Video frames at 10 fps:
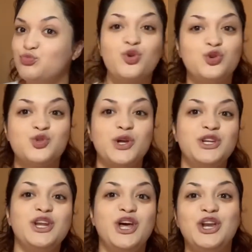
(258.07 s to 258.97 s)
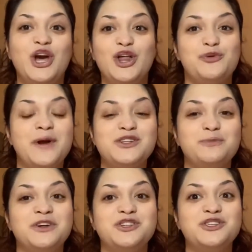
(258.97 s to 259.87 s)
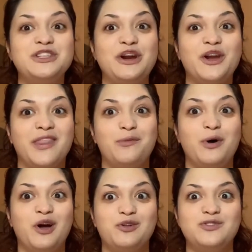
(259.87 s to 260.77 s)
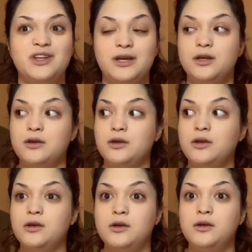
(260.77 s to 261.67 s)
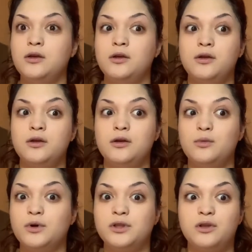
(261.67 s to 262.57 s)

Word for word: So I did good color matching by just staring at the bottles like, what the